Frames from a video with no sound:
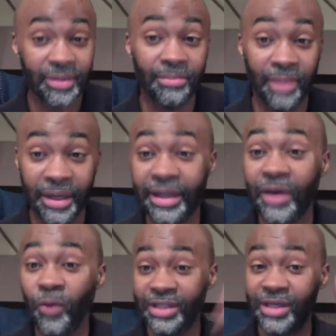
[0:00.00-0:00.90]
Monday,
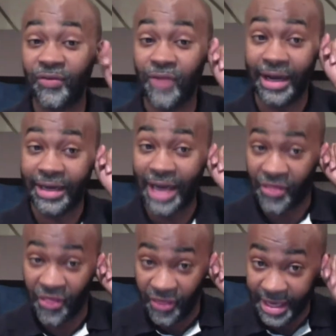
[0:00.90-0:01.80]
Wednesday, and Friday. And
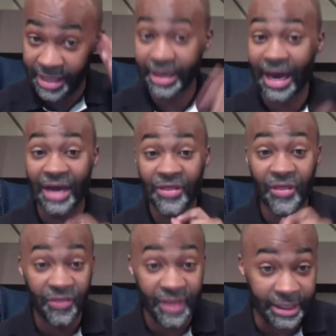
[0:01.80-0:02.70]
I
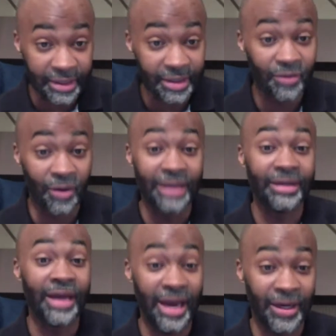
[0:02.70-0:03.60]
think right
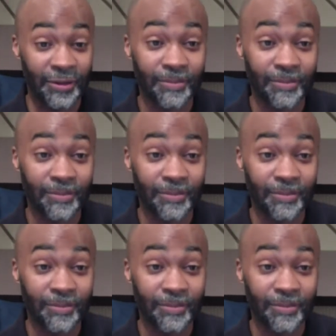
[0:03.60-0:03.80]
now,